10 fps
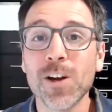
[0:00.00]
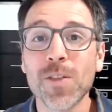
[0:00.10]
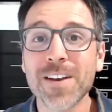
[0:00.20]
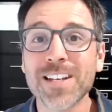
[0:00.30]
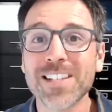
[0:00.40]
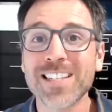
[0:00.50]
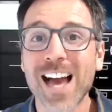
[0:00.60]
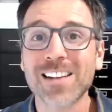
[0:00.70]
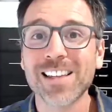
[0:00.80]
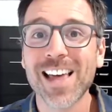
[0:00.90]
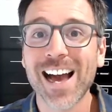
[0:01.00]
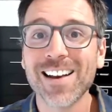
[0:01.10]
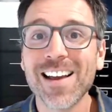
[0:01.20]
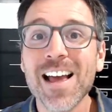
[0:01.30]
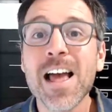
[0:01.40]
that does exactly that.
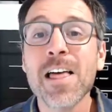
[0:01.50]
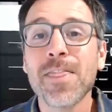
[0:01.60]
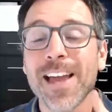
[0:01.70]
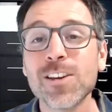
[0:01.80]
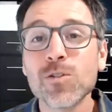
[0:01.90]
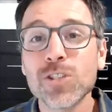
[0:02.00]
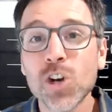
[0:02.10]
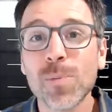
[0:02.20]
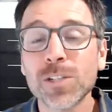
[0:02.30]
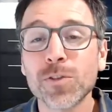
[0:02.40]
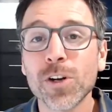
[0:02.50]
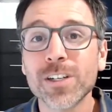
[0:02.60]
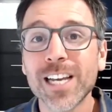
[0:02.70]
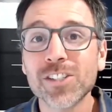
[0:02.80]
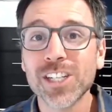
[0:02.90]
Thank you so much for your
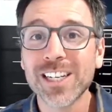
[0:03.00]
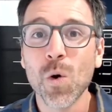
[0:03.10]
attention.